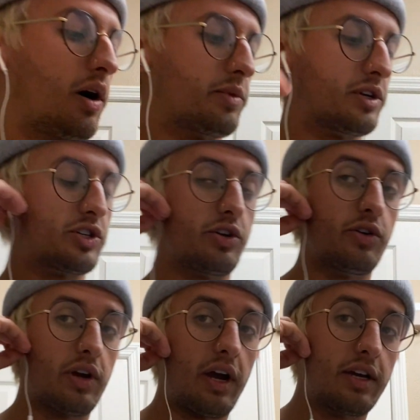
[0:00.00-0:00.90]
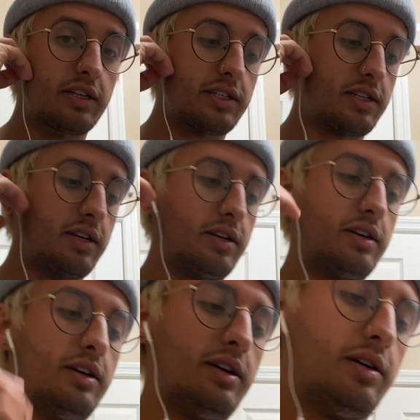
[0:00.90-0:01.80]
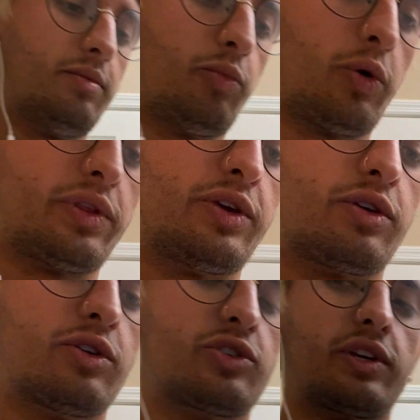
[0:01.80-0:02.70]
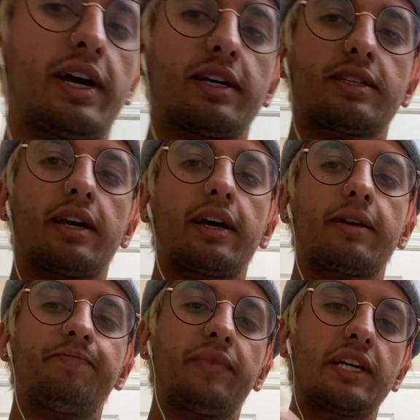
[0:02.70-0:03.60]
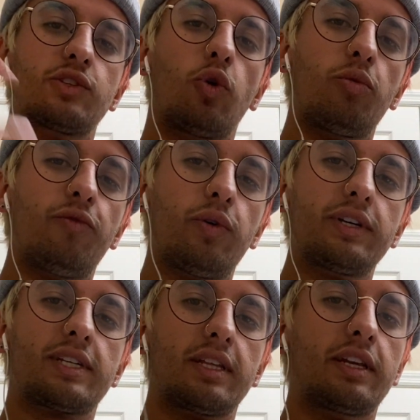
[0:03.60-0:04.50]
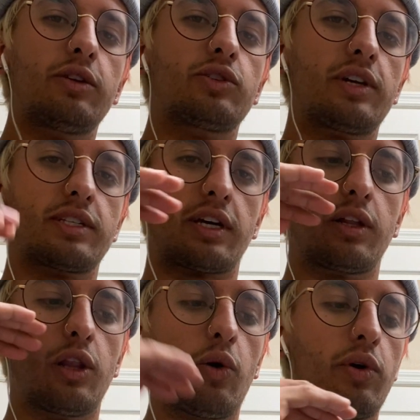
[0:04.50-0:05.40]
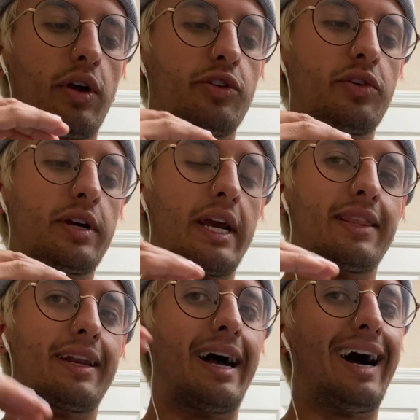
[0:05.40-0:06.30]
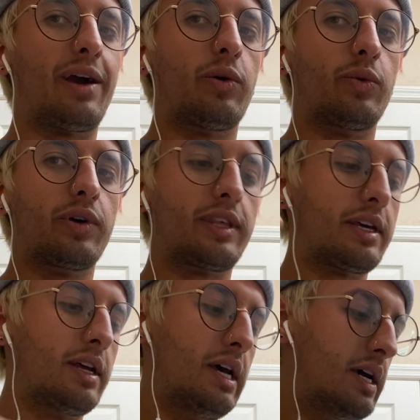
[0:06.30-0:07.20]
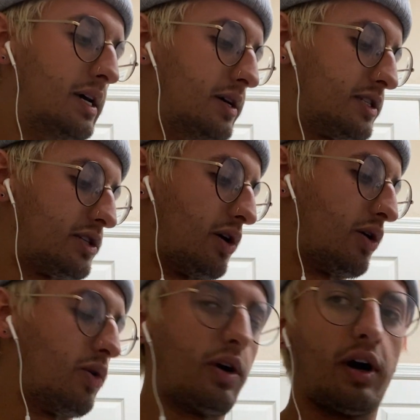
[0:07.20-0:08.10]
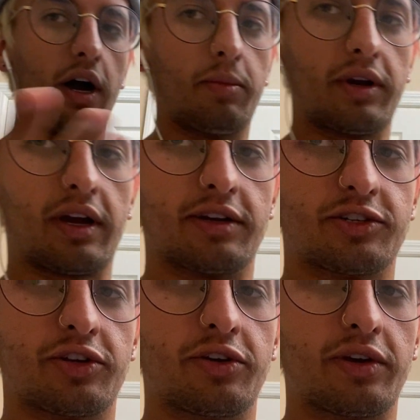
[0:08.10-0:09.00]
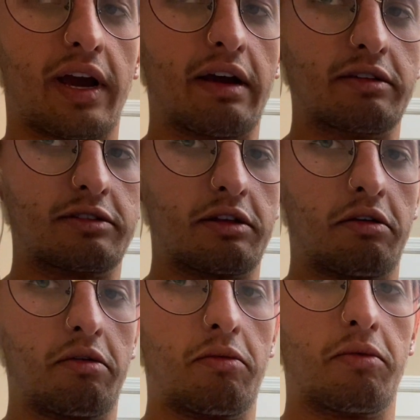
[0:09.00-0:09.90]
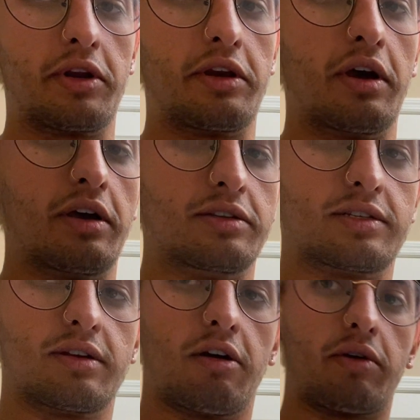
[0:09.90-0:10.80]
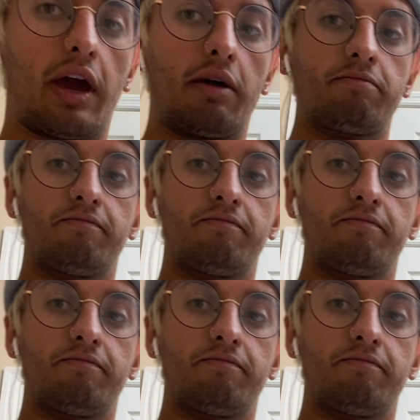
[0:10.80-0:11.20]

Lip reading: I'm gonna show you guys, BoyWithUke usually has like his normal voice and then he usually has like a low one under it and then a high one with it. So I'm gonna kind of show you guys what he does, okay?